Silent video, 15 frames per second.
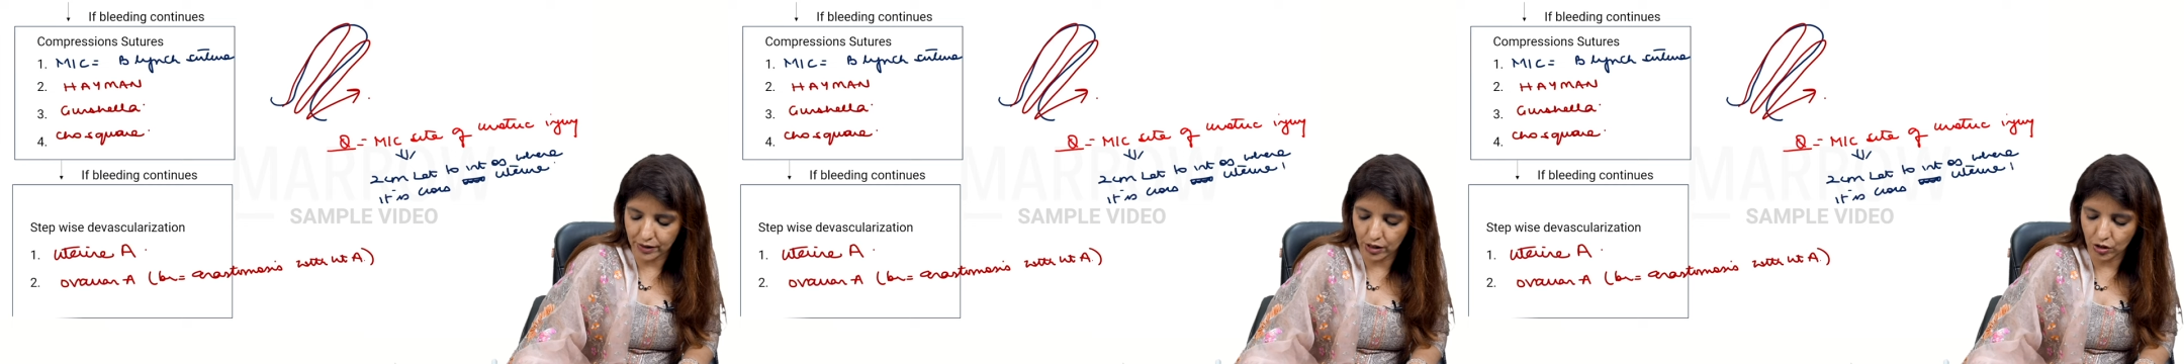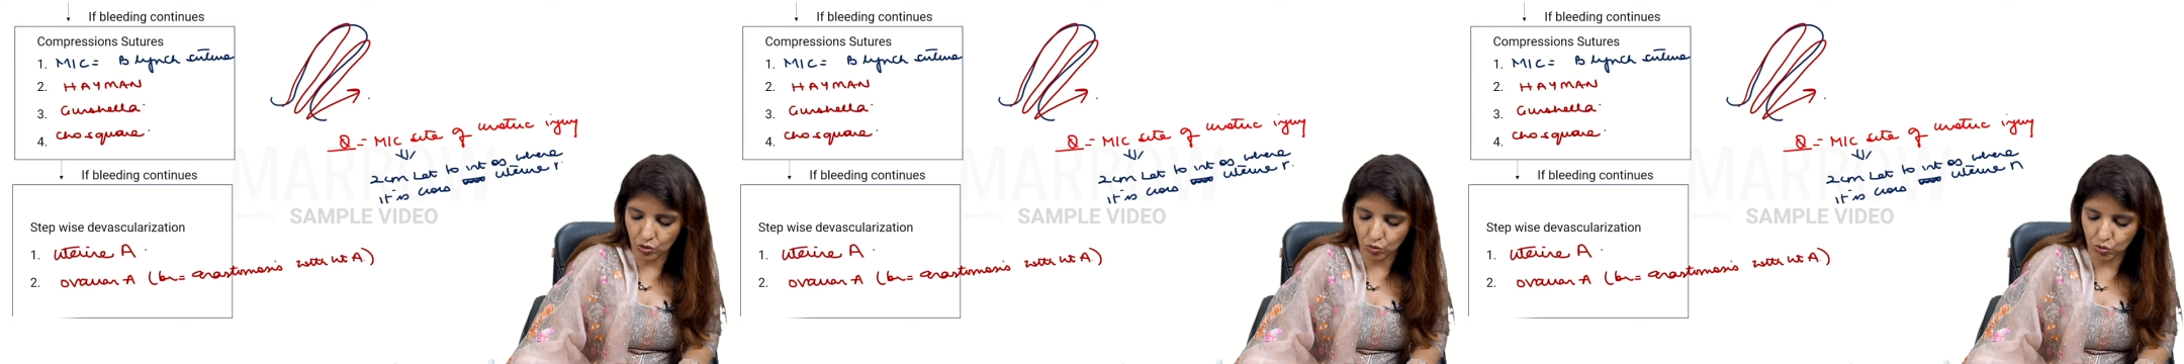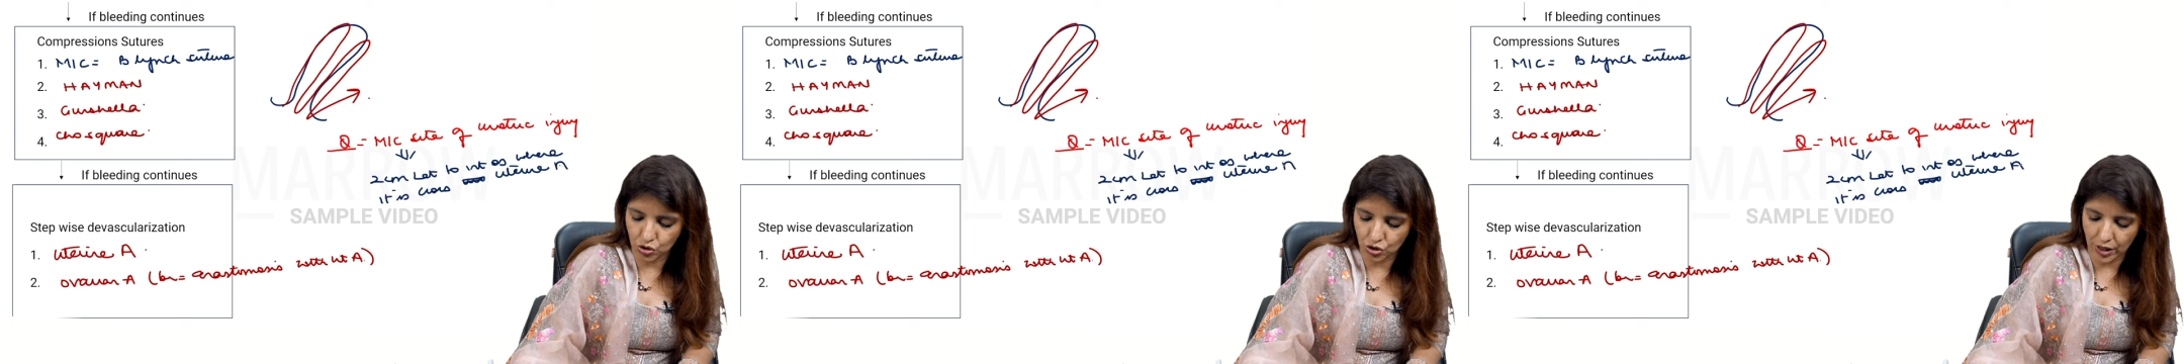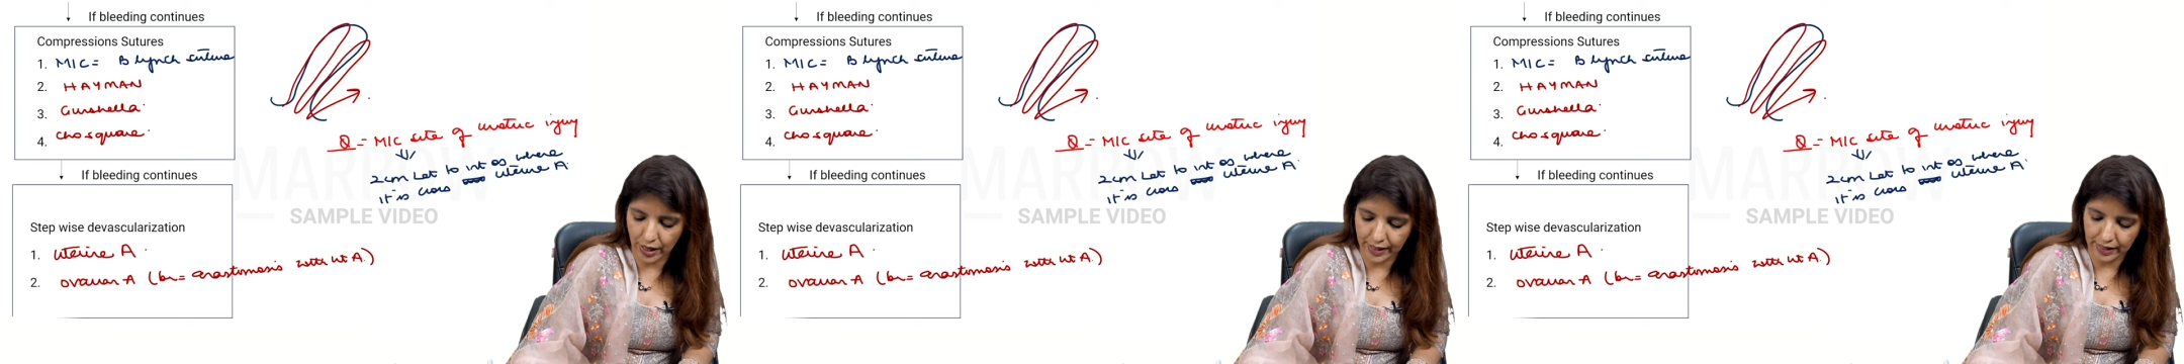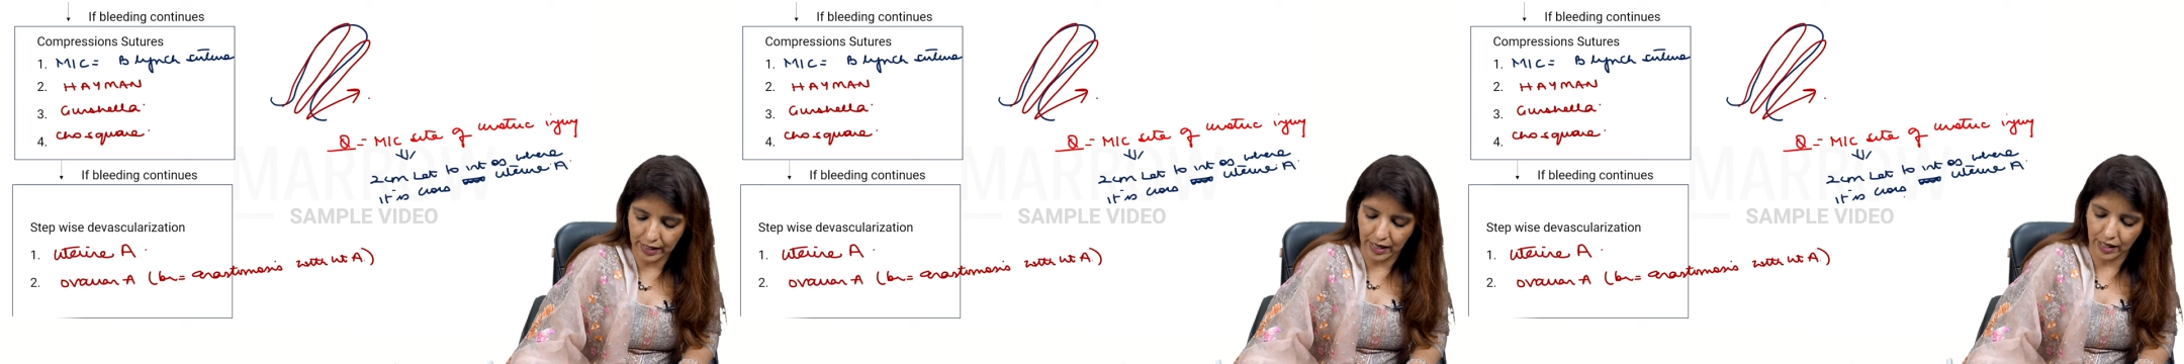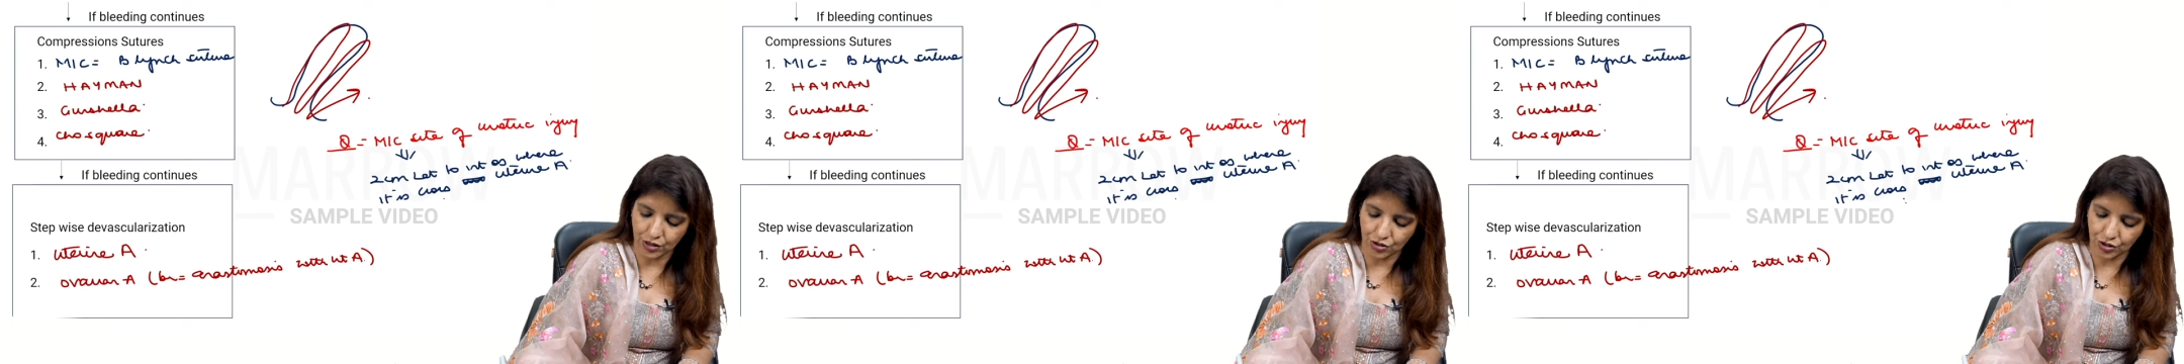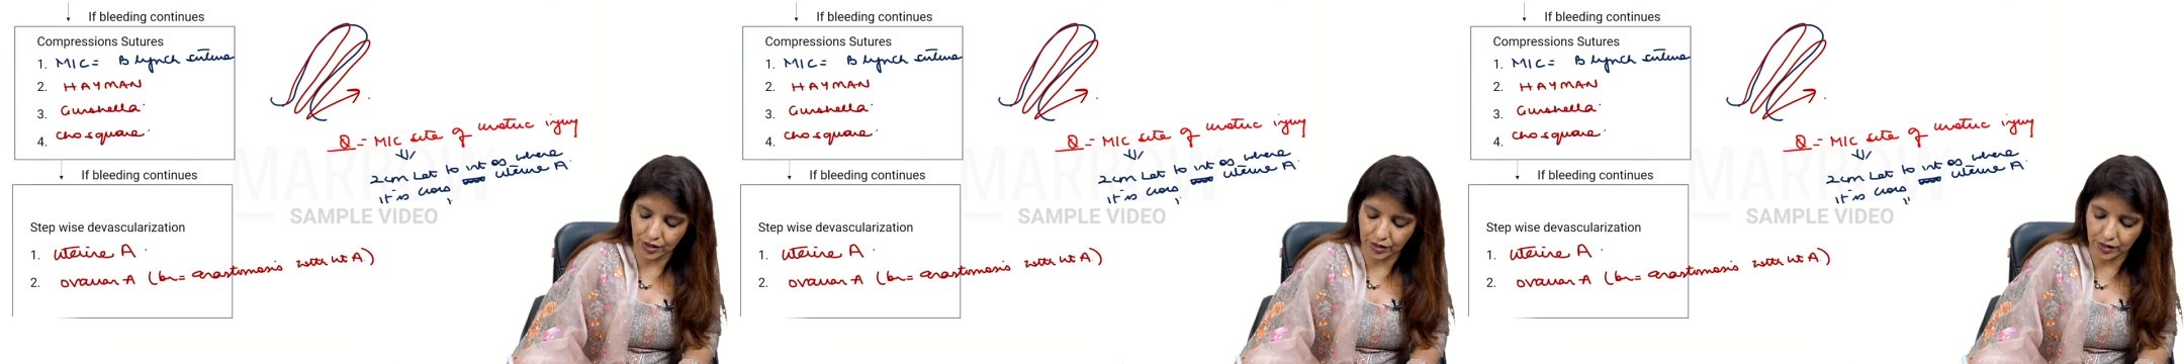the uterine artery.